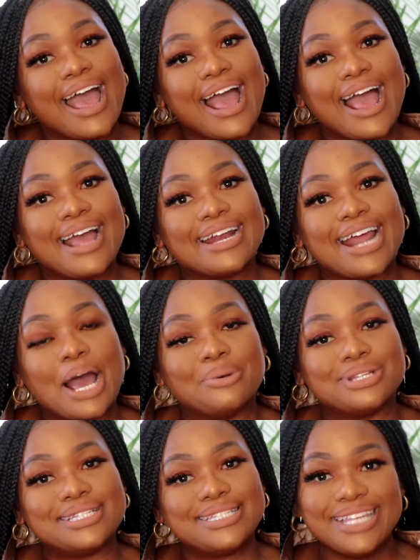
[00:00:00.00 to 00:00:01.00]
and I
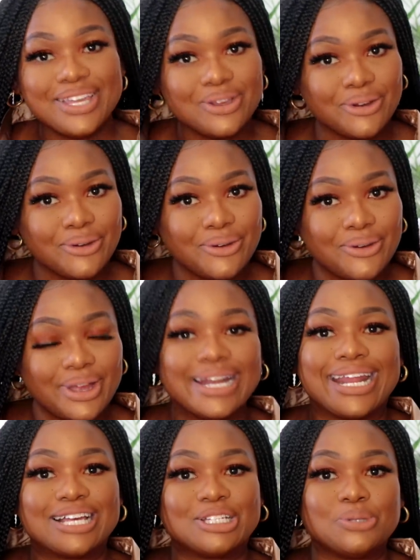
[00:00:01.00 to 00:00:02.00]
will see you
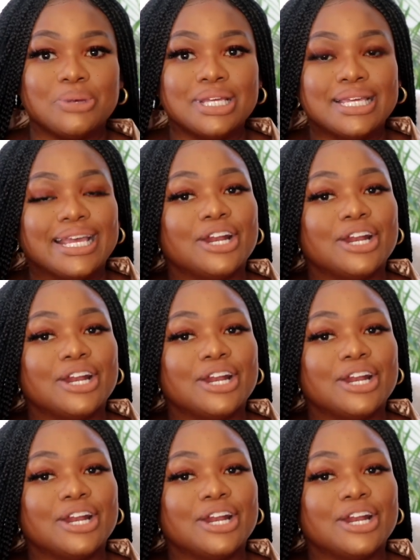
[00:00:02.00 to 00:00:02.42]
next week